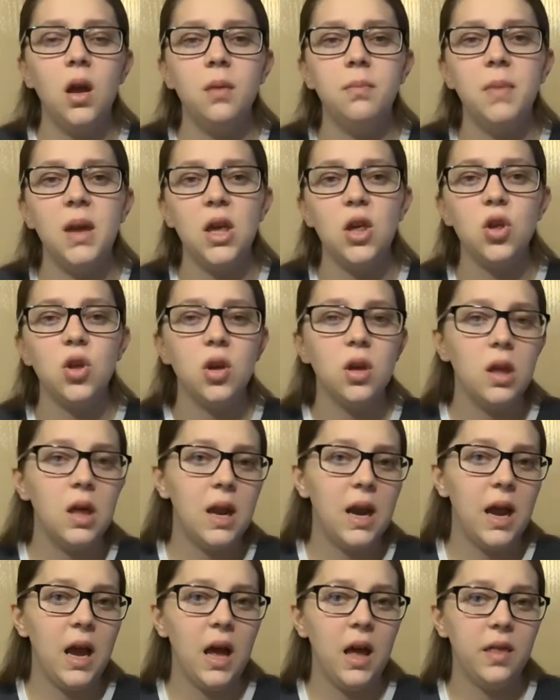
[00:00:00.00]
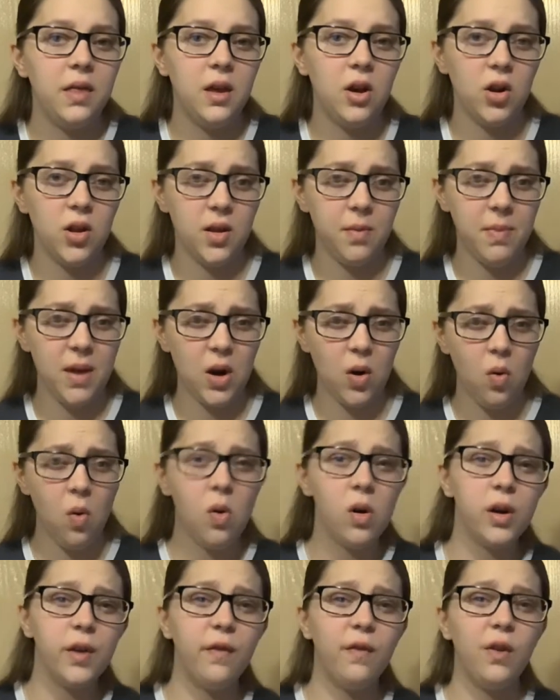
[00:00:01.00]
making sure that there is a medical
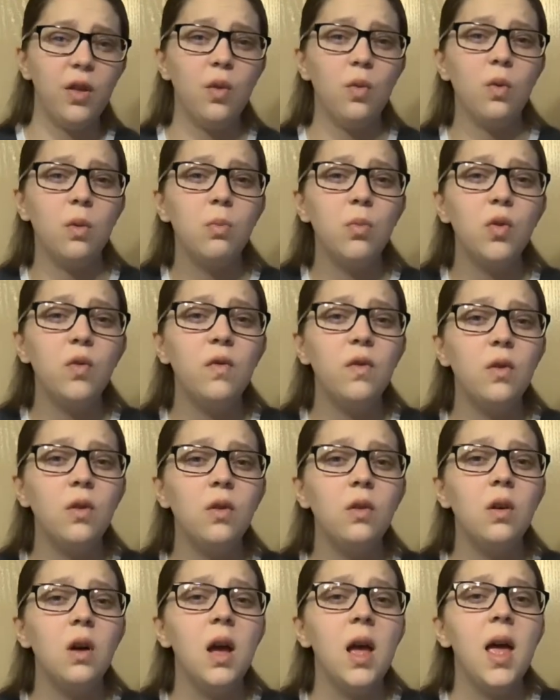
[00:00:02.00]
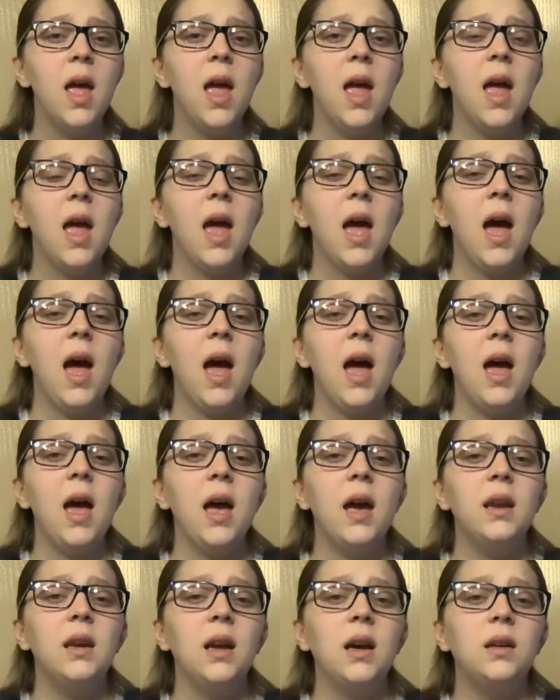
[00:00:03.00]
order for the removal,
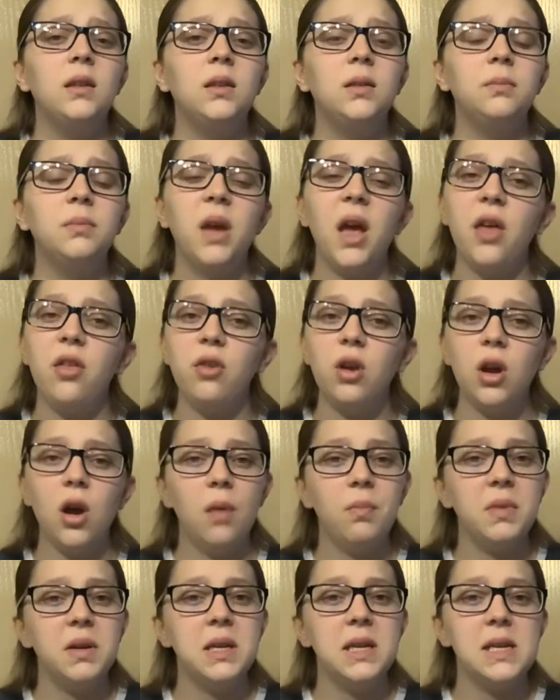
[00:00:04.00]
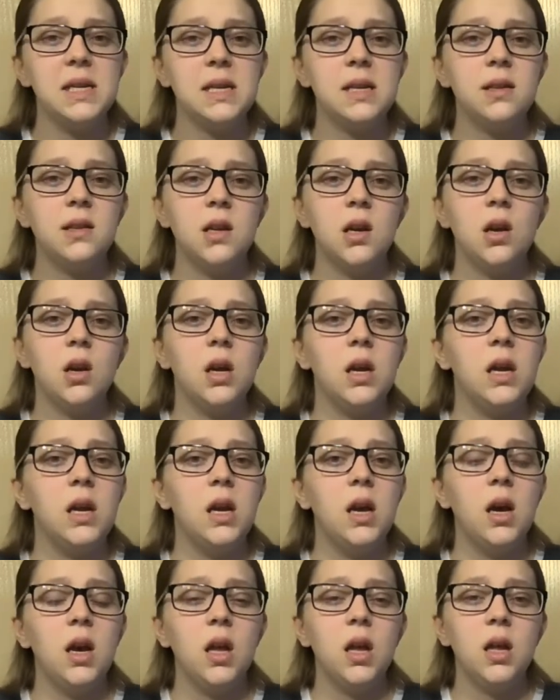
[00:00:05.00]
and gathering all my
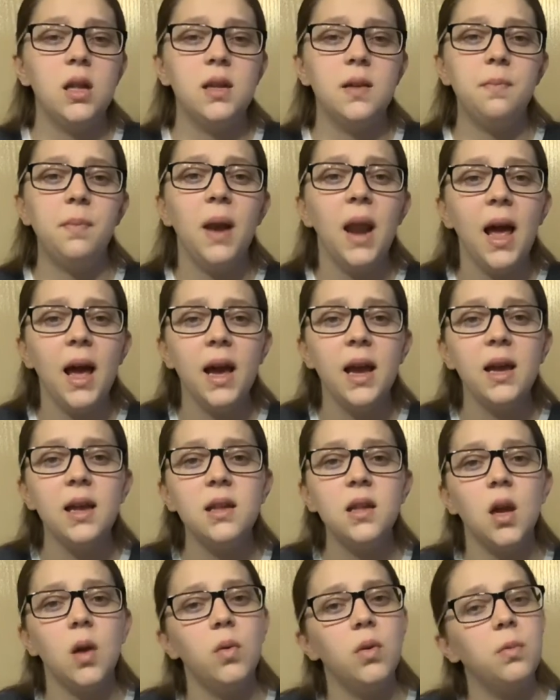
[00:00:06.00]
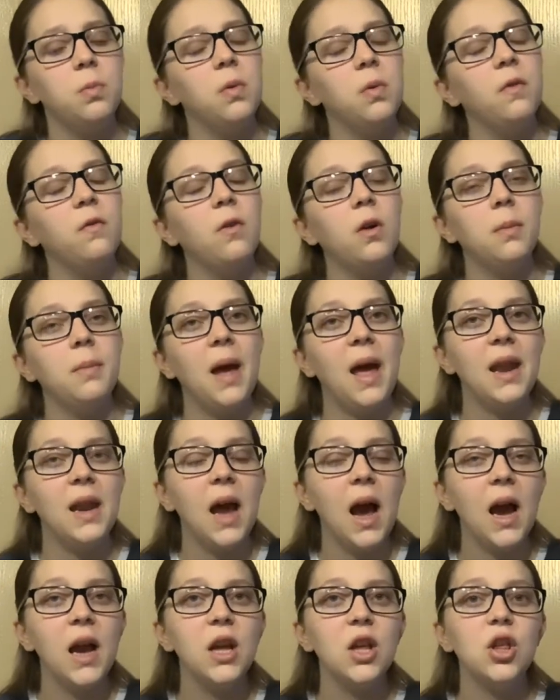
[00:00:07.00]
necessary supplies. I would perform hand
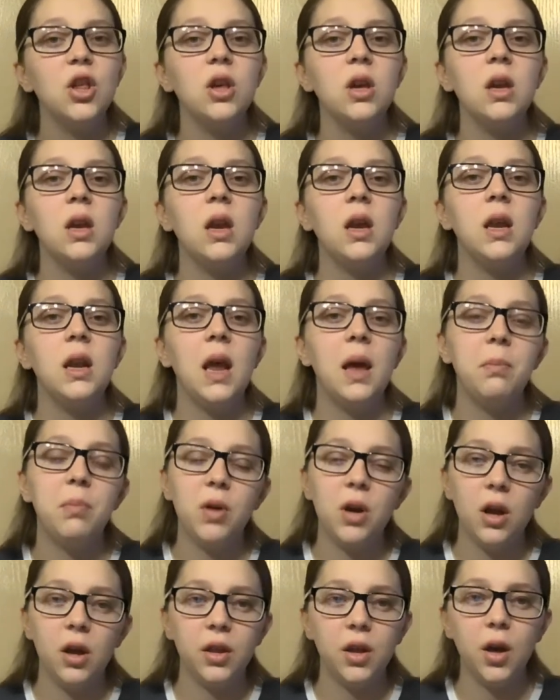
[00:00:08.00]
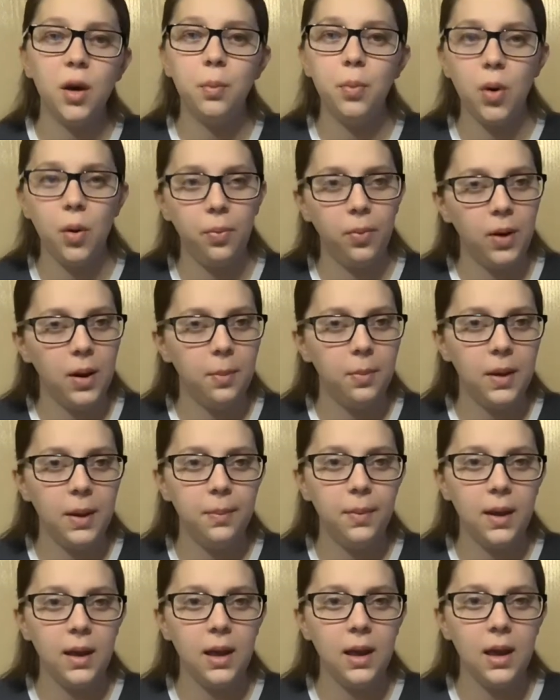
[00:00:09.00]
hygiene and put on the appropriate
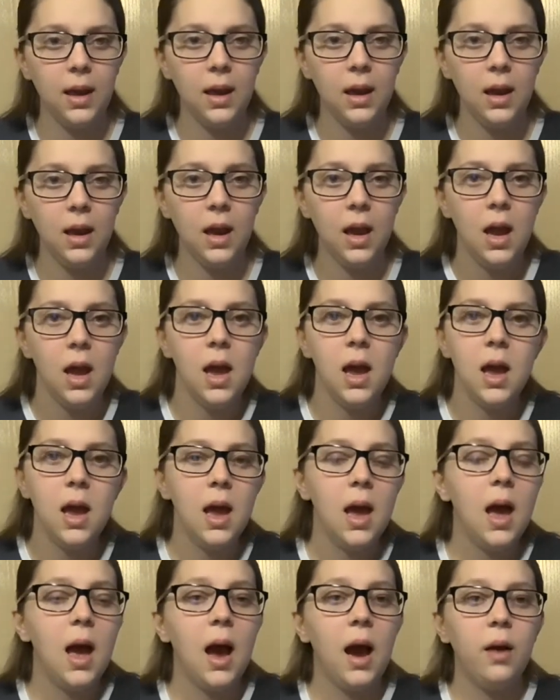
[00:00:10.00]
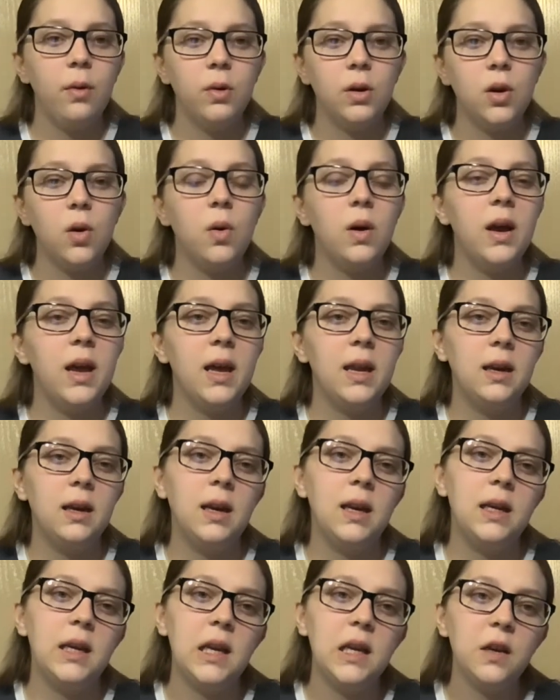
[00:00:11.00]
PPE. I would go ahead and
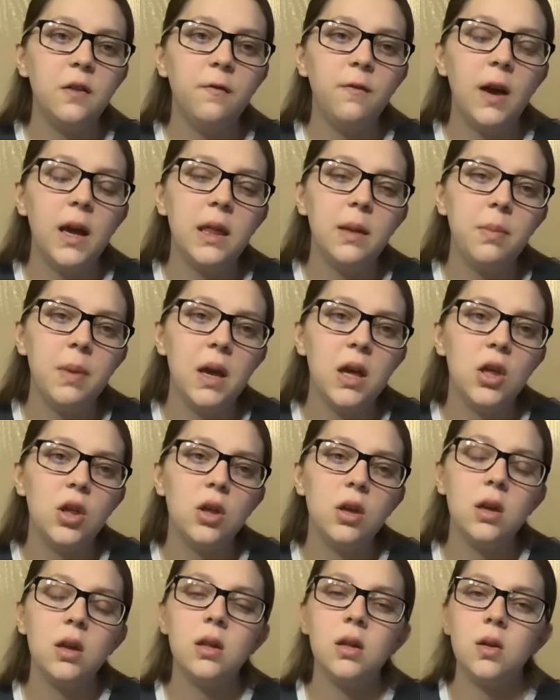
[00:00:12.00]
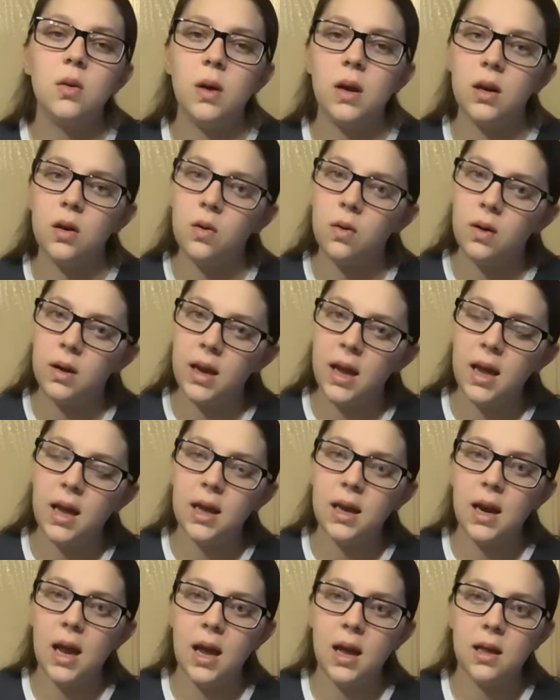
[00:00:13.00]
identify the patient. So I'd go
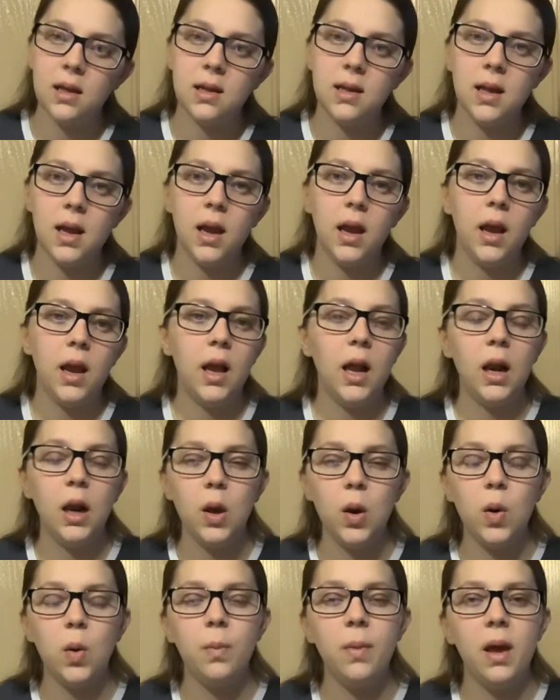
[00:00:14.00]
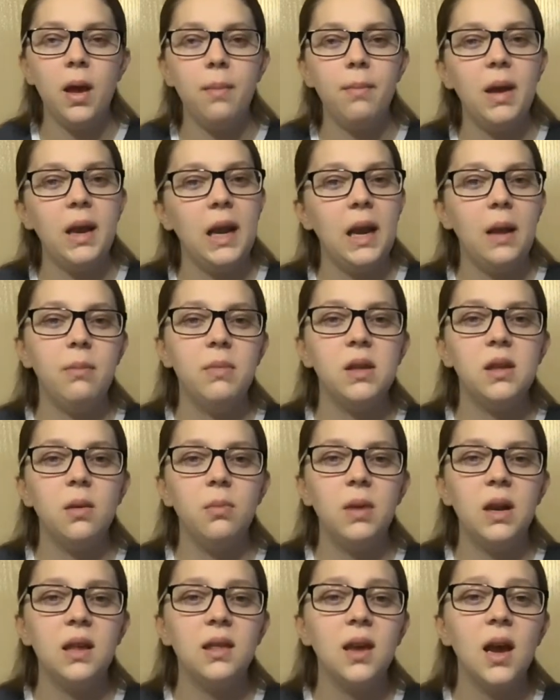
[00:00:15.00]
again and say, "Hello, ma'am. My name is
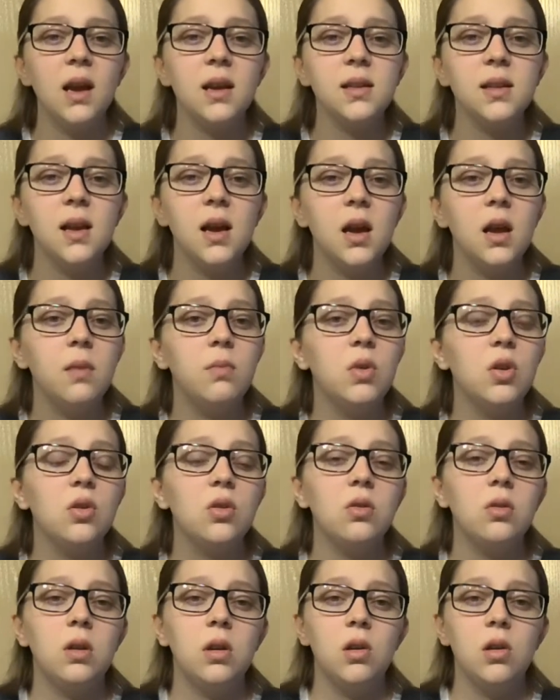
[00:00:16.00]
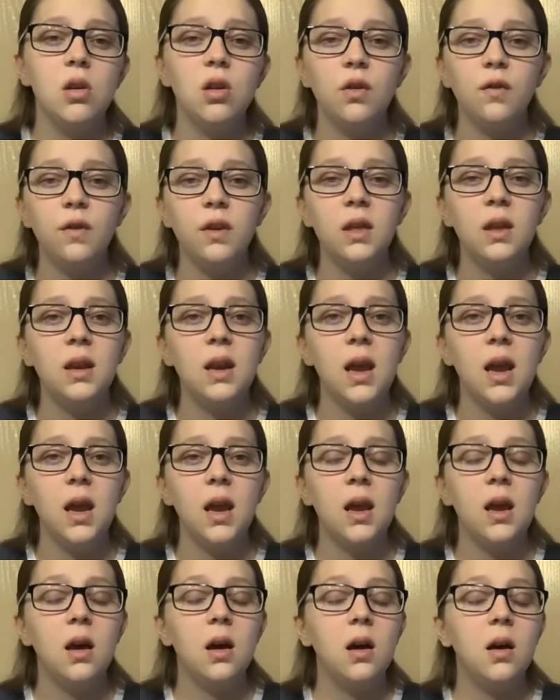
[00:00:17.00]
Emilia Garza. I'm your student nurse for the
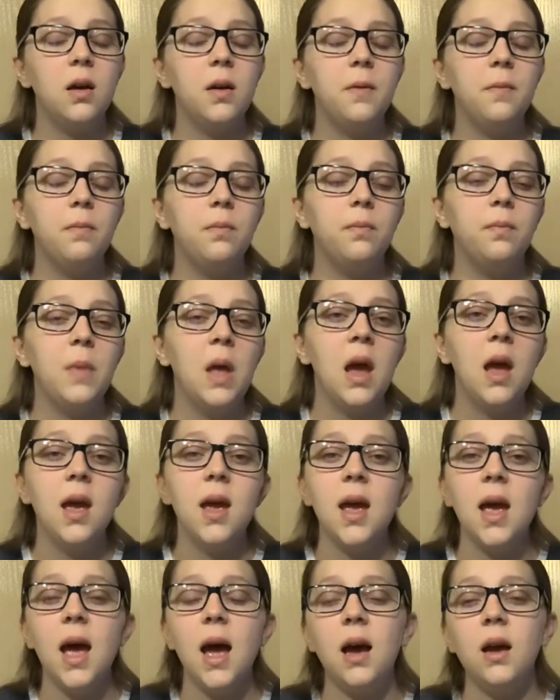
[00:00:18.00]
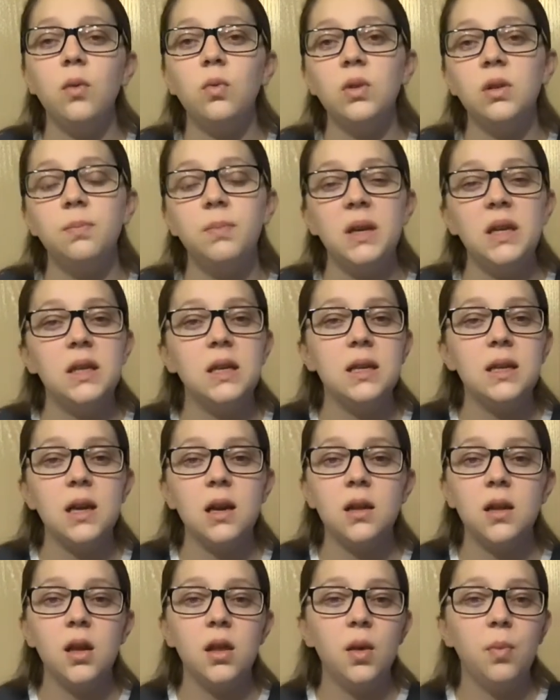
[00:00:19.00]
day. I will be
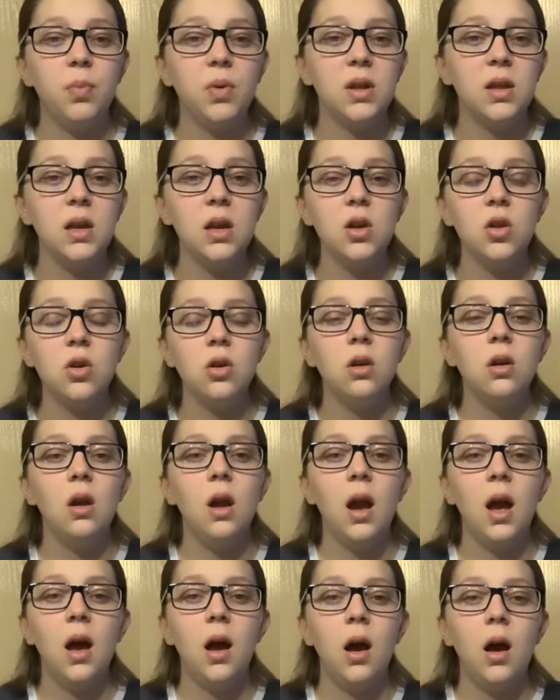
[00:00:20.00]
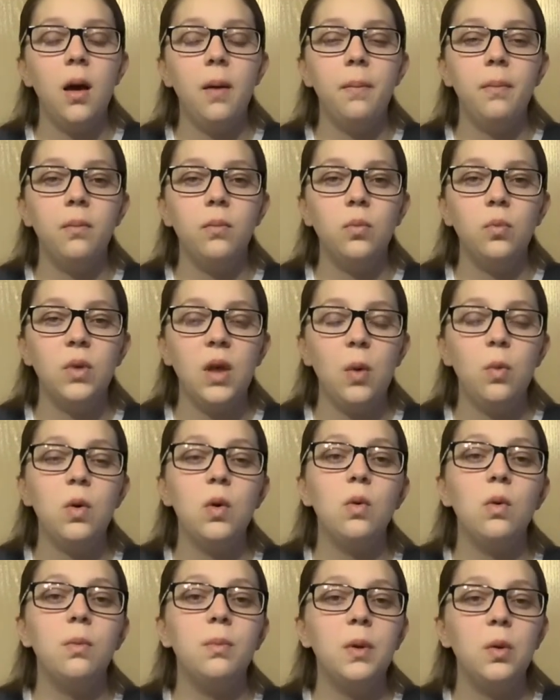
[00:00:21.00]
discussing the procedure that we
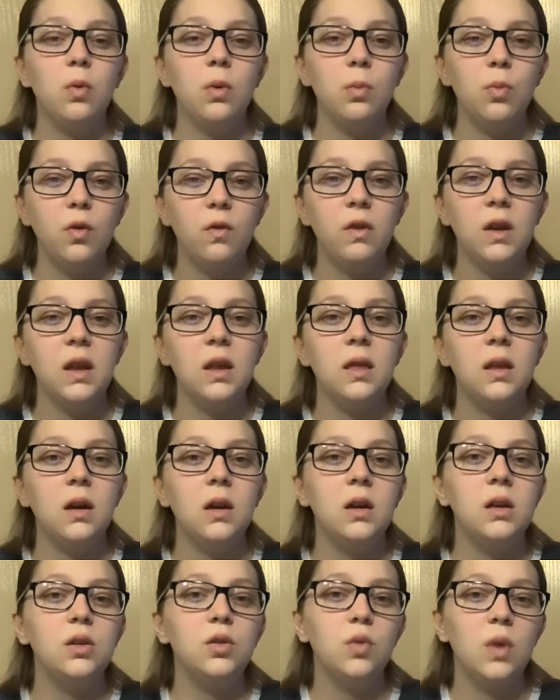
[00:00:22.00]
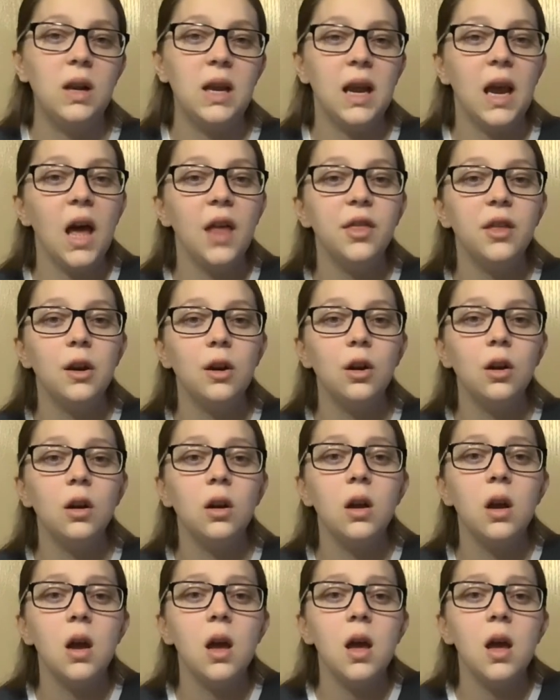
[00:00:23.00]
will be removing the indwelling catheter."